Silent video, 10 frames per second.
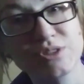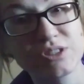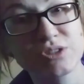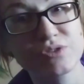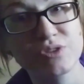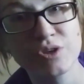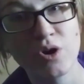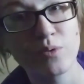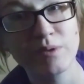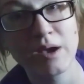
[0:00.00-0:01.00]
just using the
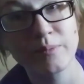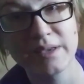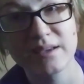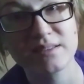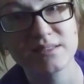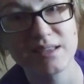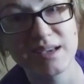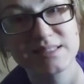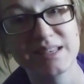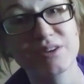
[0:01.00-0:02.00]
comb now because, like
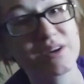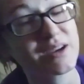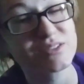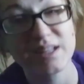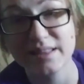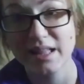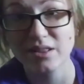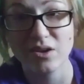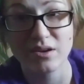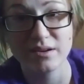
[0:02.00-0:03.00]
I said, her hair's not that
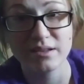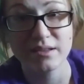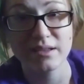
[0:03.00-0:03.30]
long.